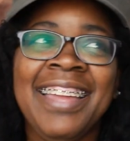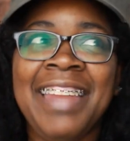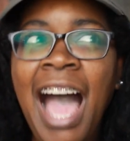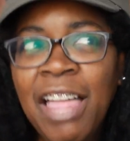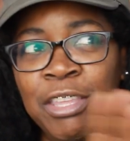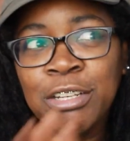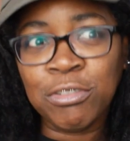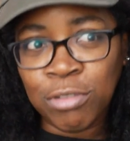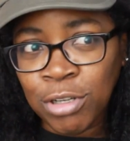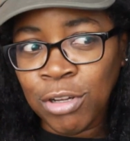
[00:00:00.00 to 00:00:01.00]
Not the
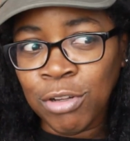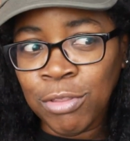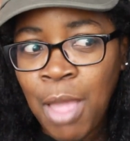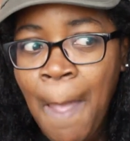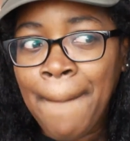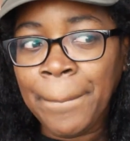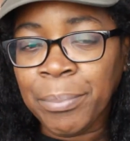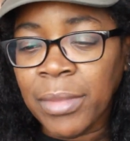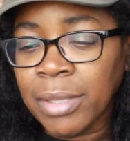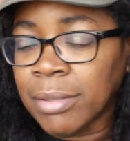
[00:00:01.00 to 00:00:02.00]
truth.
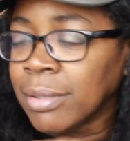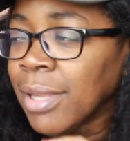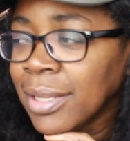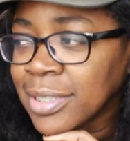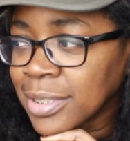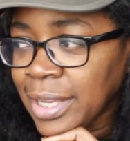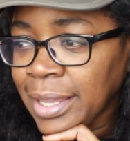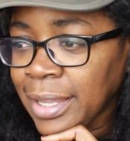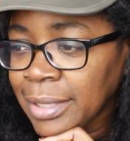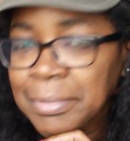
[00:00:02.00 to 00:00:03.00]
I just
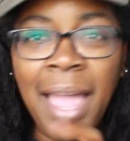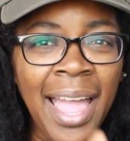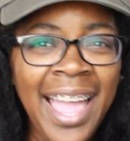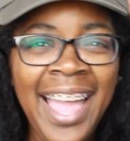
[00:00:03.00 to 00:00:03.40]
lied.